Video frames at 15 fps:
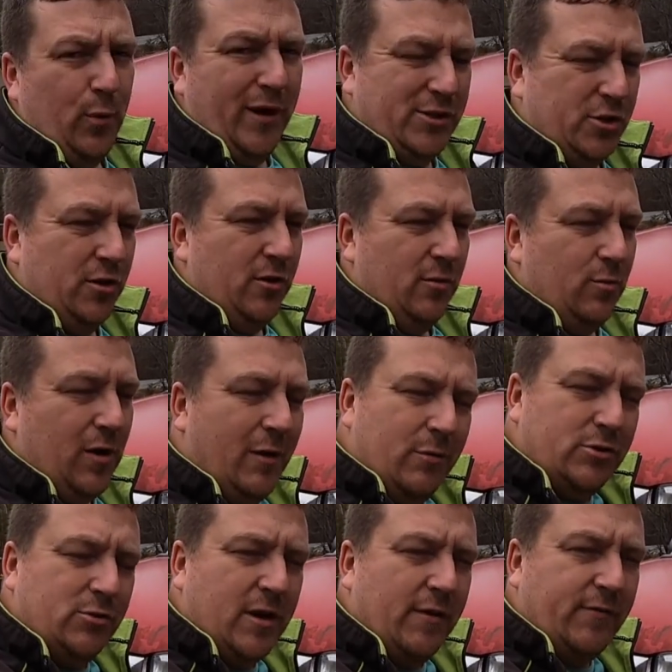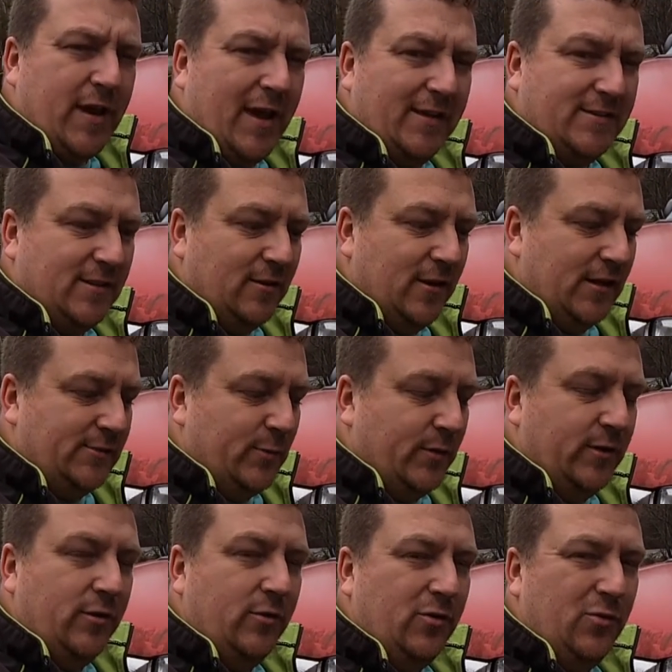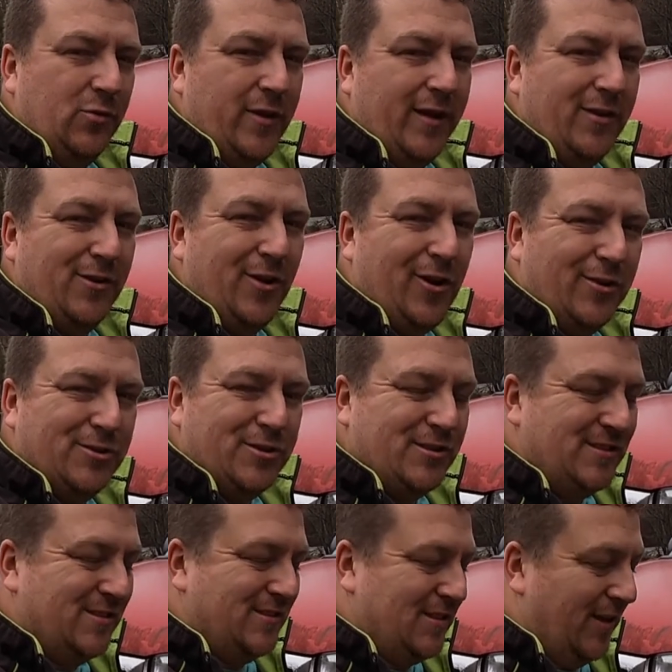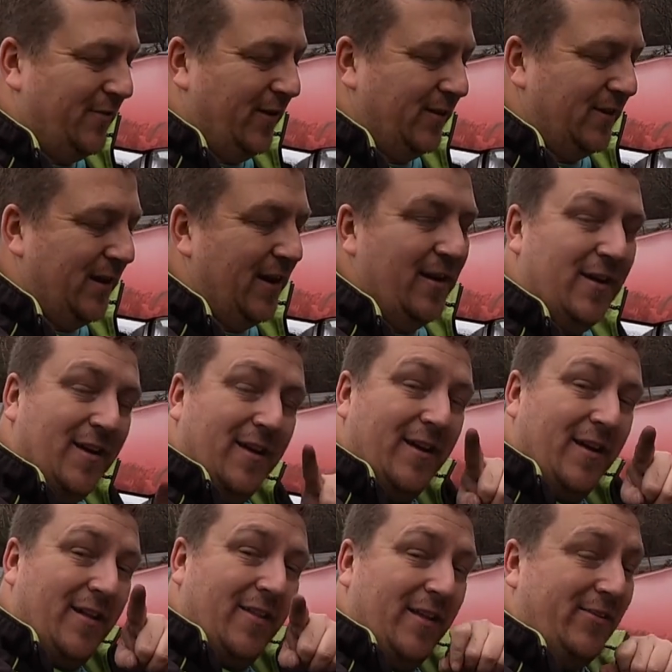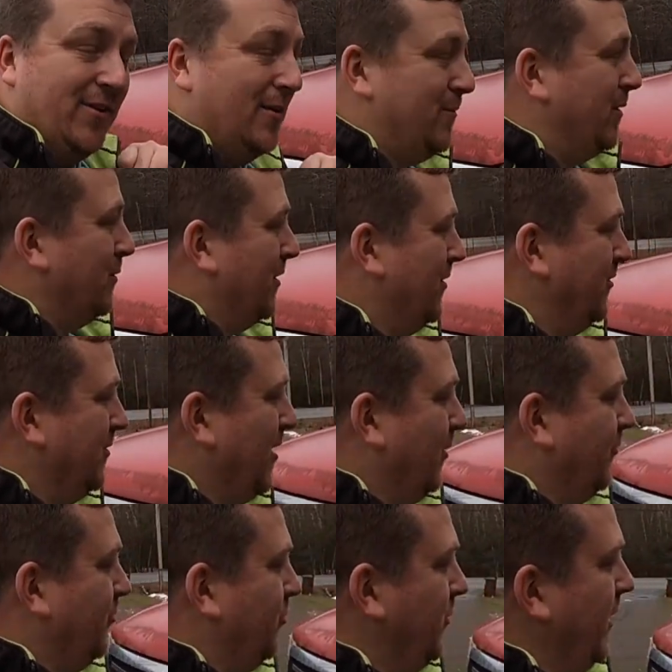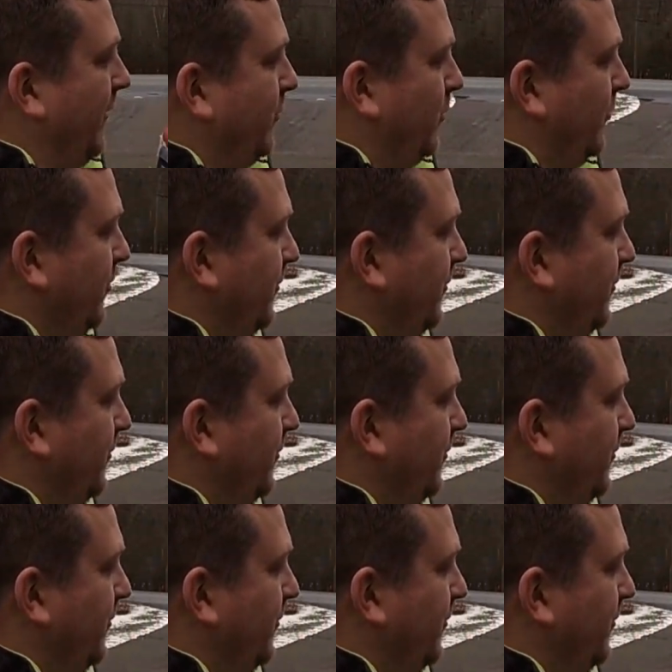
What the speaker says: Richard, why would you have K-Series when you do like Dodges and stuff like that? That's going to be one of the new cars. I'll show you afterwards.